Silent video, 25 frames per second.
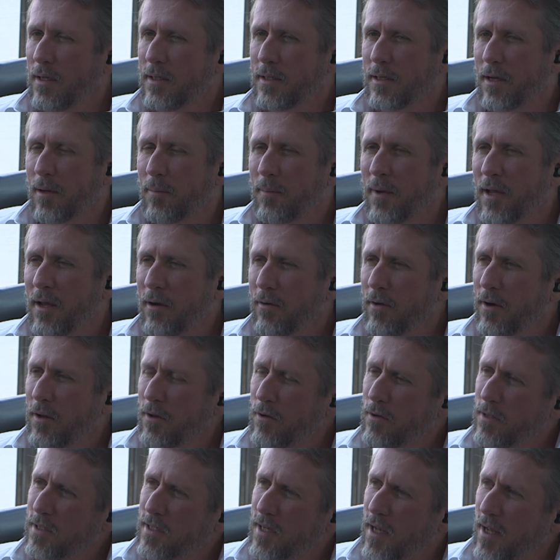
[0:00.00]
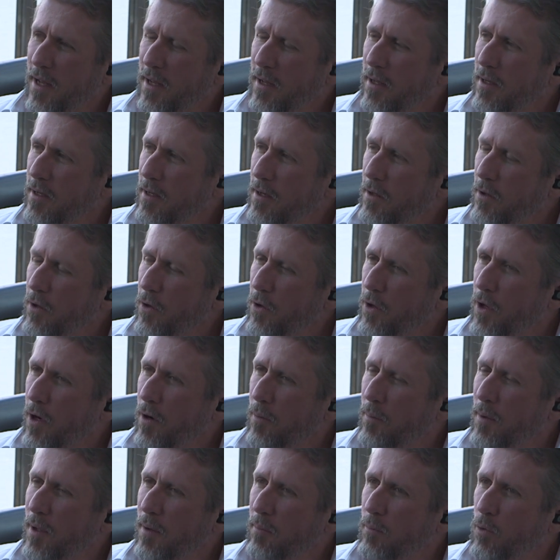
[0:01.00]
So I'm hearing you're saying you're
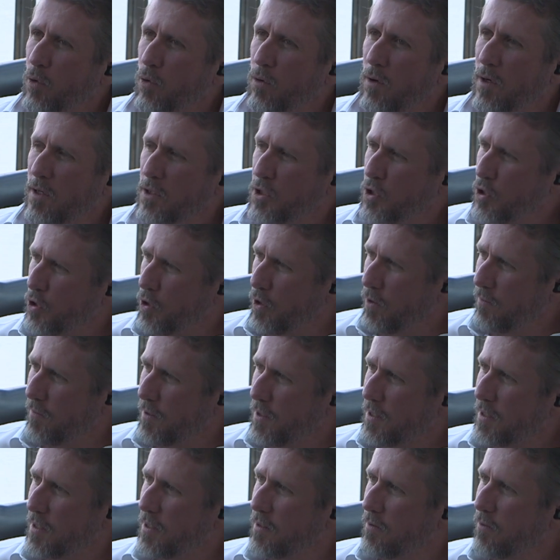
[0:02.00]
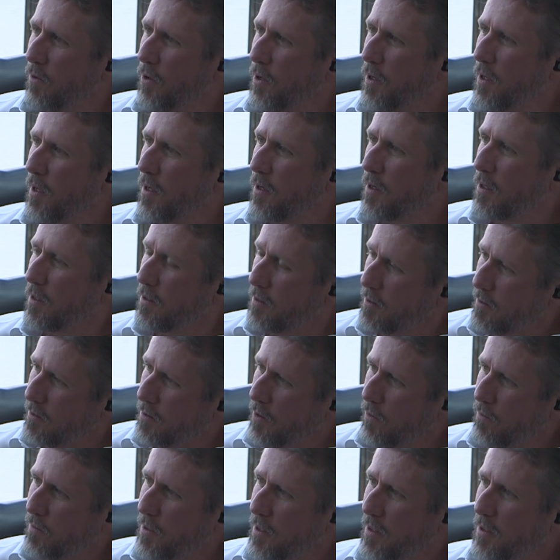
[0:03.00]
going to be more a service, like a
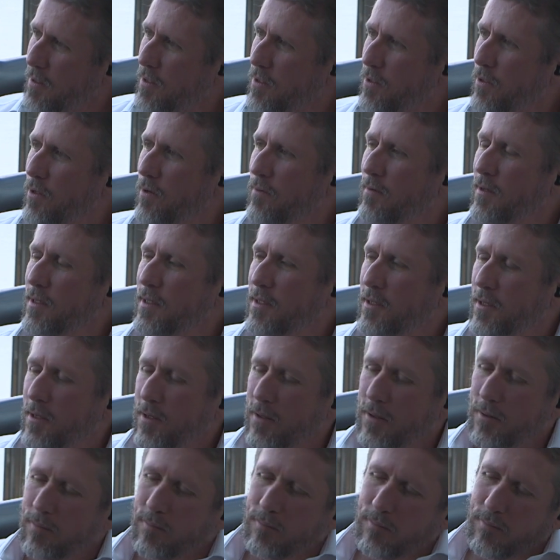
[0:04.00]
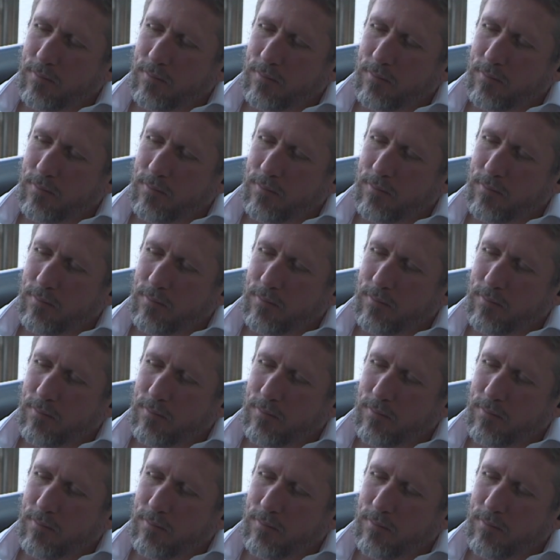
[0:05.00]
consulting service, a